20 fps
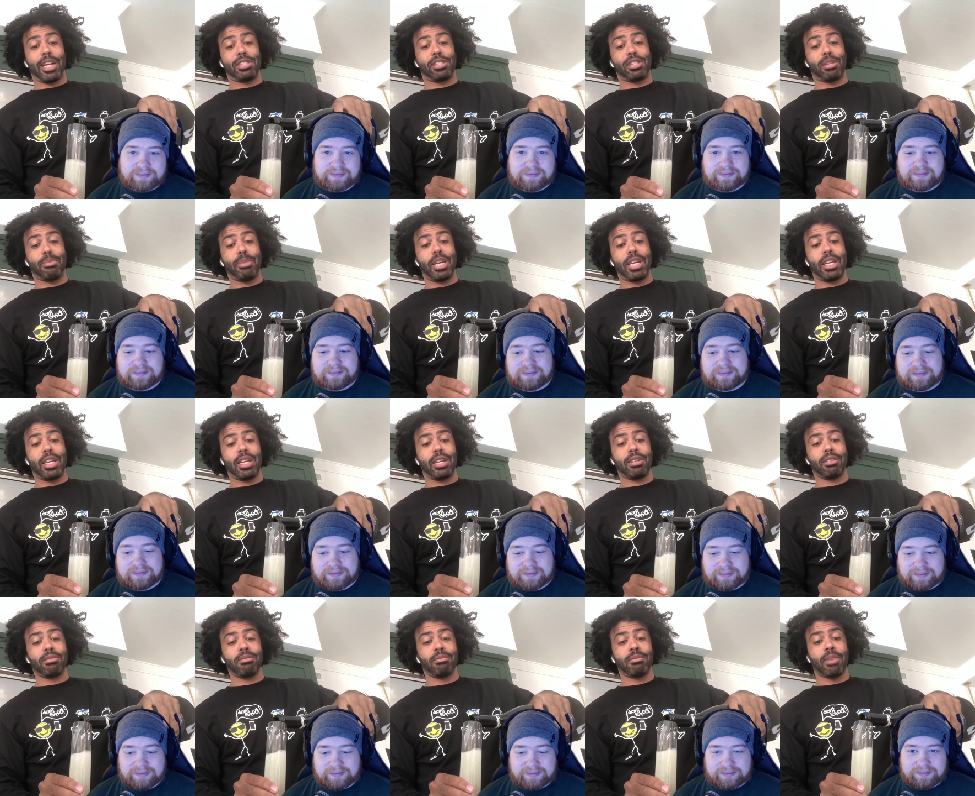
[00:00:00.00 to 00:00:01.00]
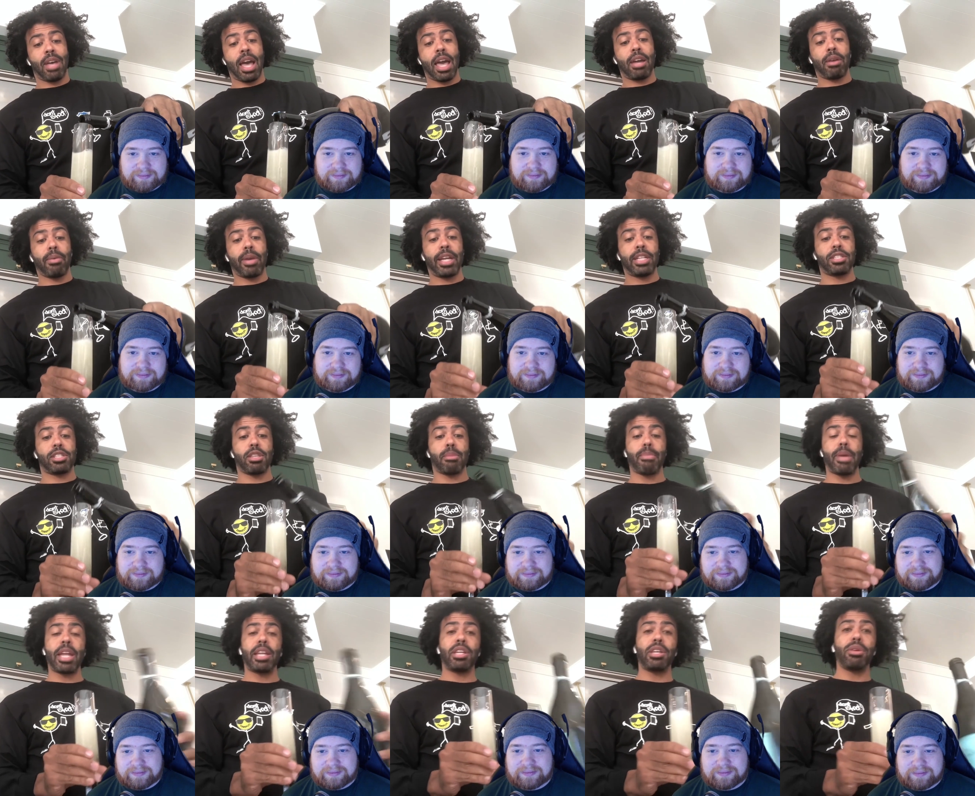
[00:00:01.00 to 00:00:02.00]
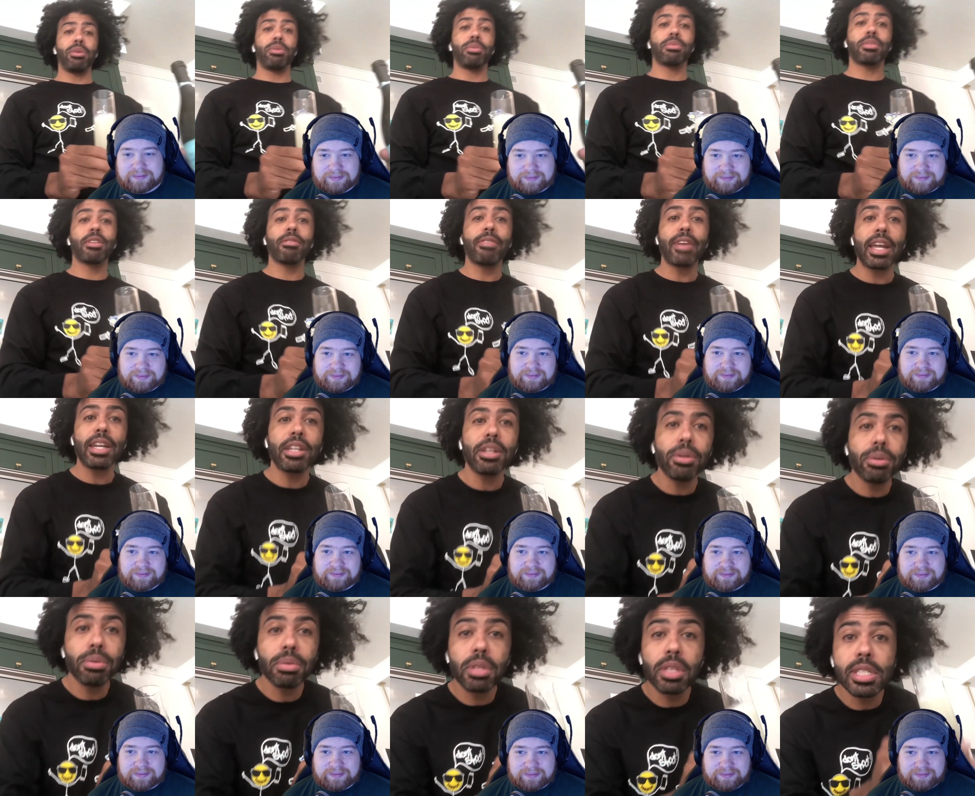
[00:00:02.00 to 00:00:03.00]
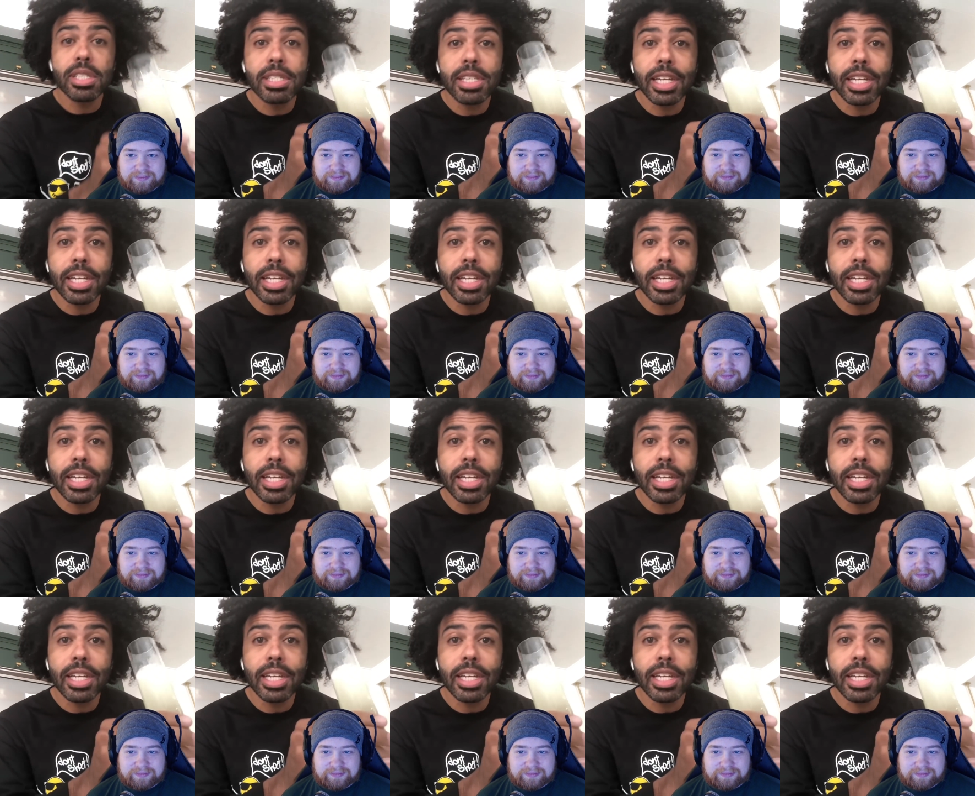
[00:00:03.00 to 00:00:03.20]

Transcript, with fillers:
Speaker 1: arranged the meeting. I arranged the menu, the venue, the